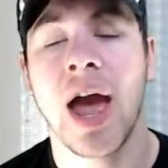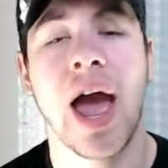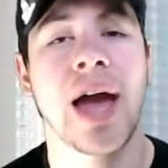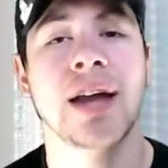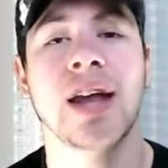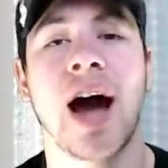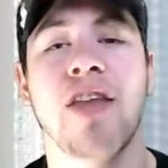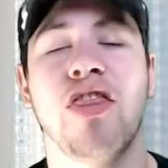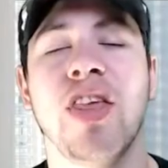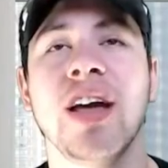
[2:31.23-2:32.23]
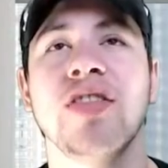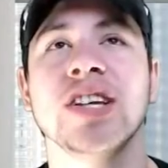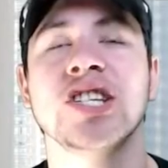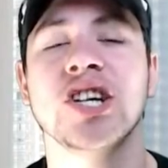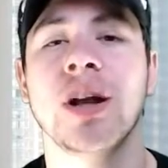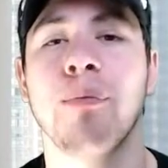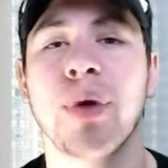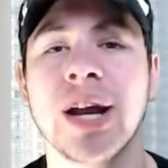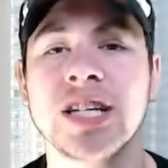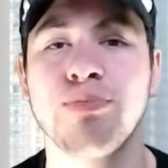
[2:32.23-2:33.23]
and I think this is going to
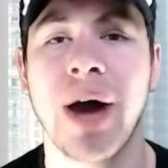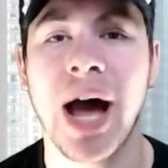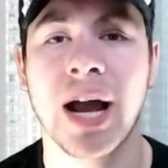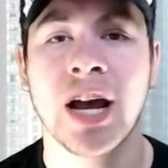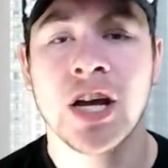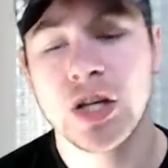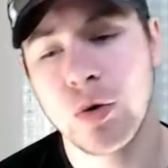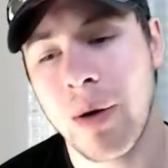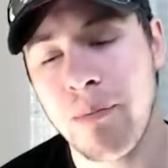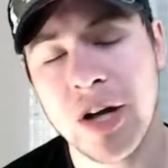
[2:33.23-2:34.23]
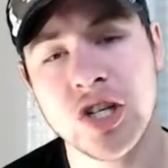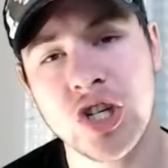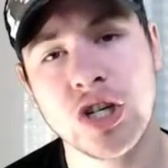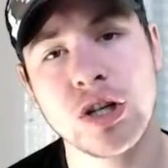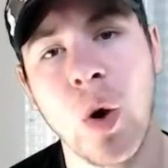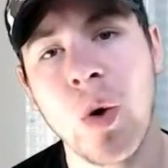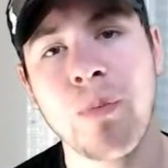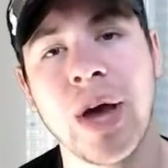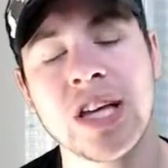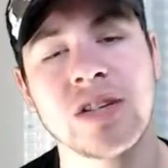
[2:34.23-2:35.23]
bring us back to a much slower
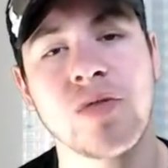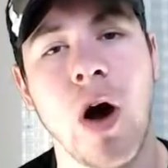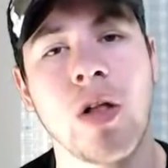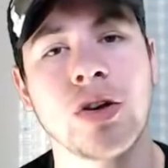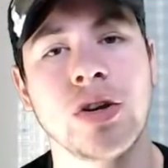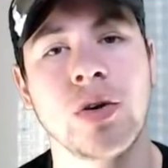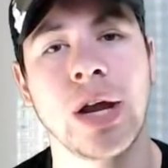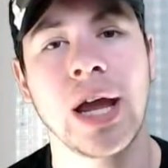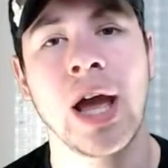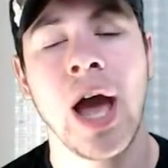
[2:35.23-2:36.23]
pace of Call of Duty,